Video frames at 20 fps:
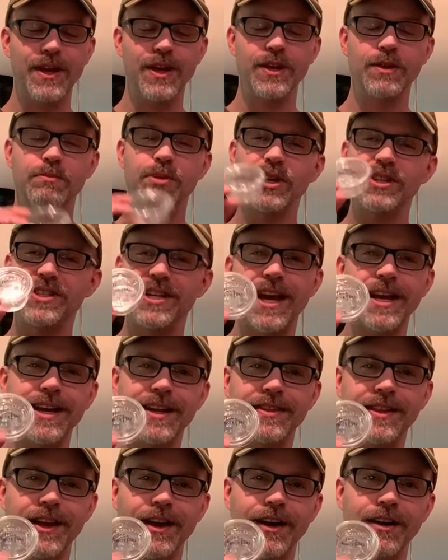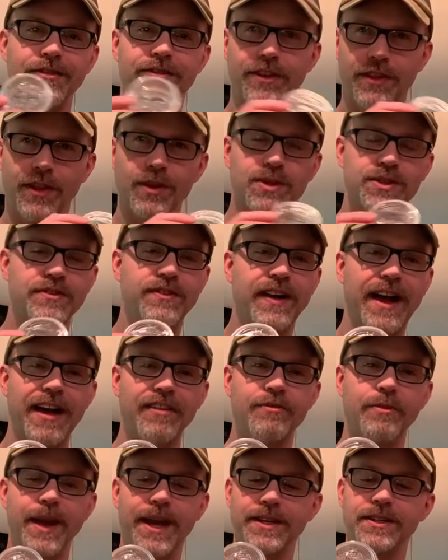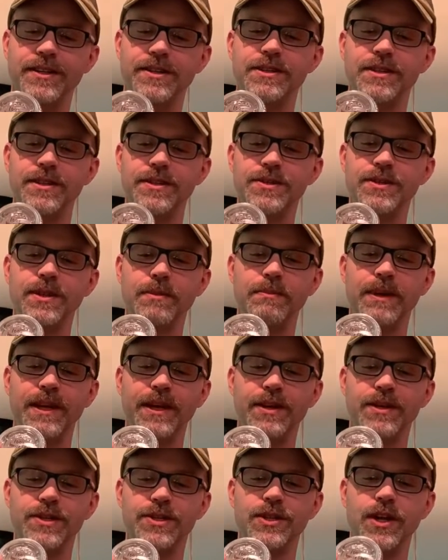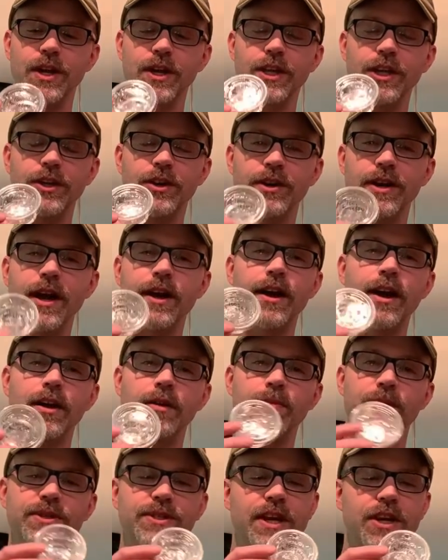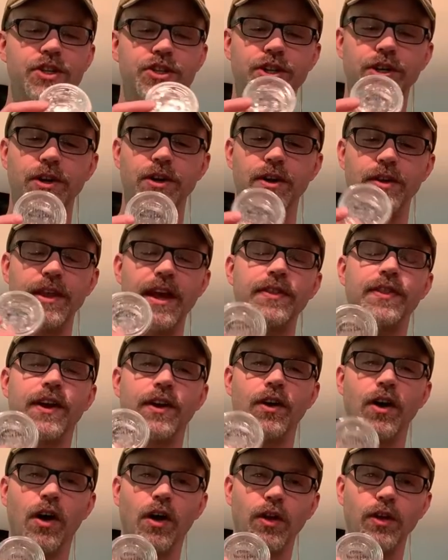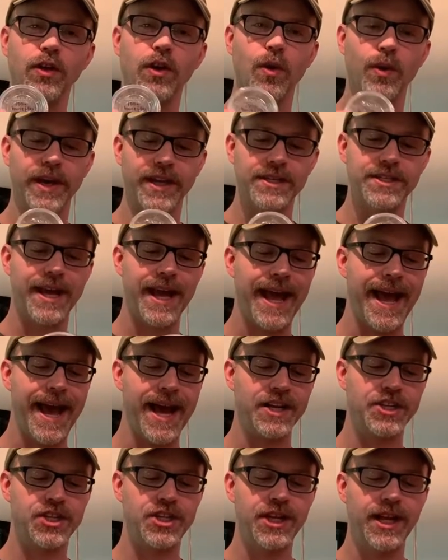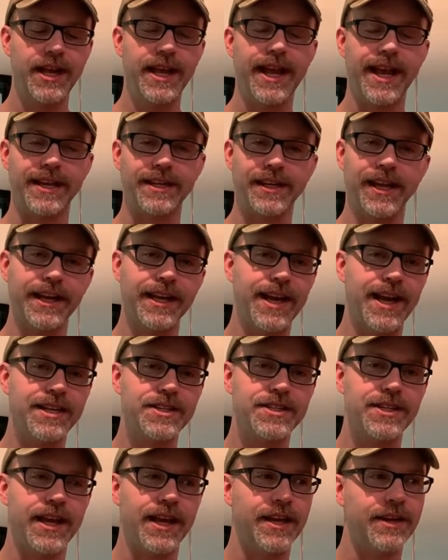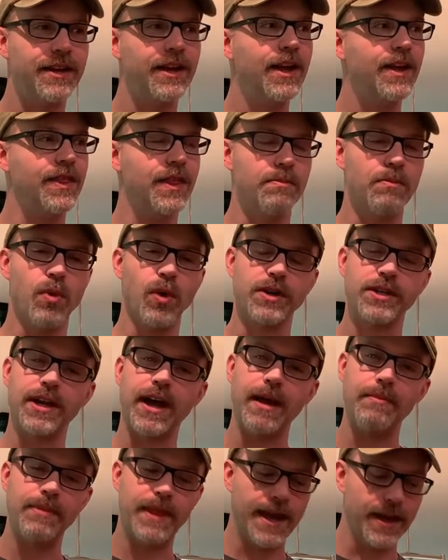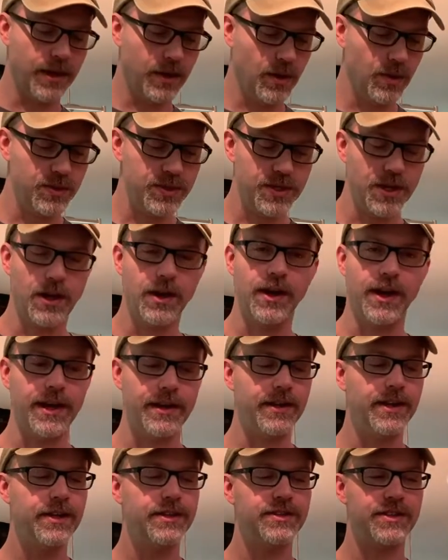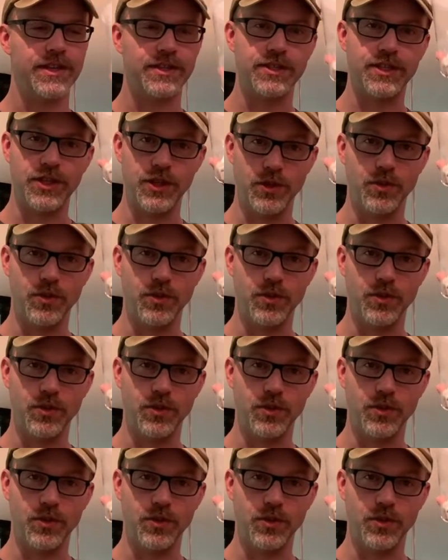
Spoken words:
put 10 in there for those 5 mantises because you're not 100% sure that they're all going to hatch. And like I said, the more time that goes on since you